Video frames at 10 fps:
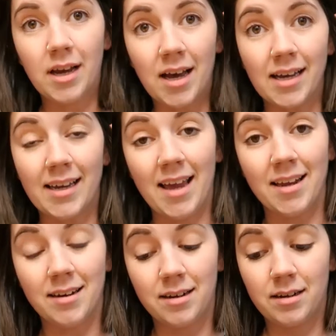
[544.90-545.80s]

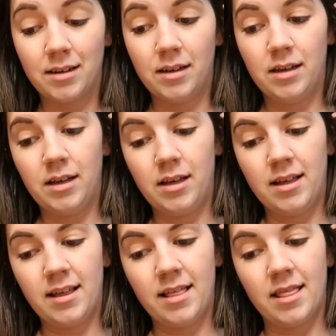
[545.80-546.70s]
Again,
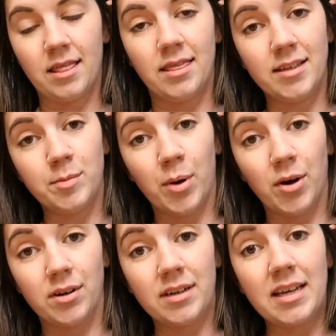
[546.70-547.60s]
this
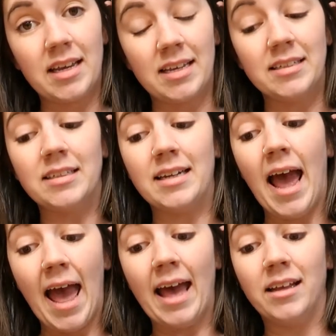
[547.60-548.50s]
part
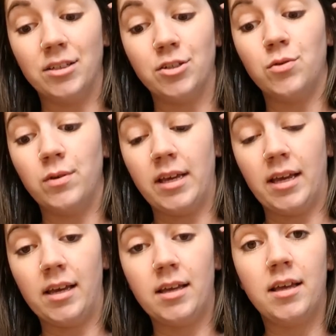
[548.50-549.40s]
isn't as
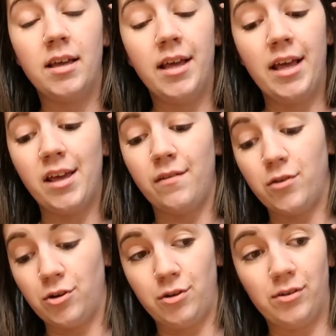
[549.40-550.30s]
annoying if
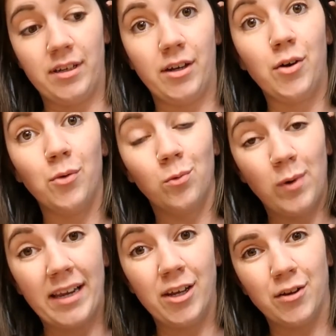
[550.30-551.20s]
you're using
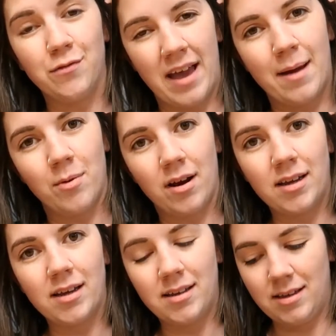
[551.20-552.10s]
regular fabric.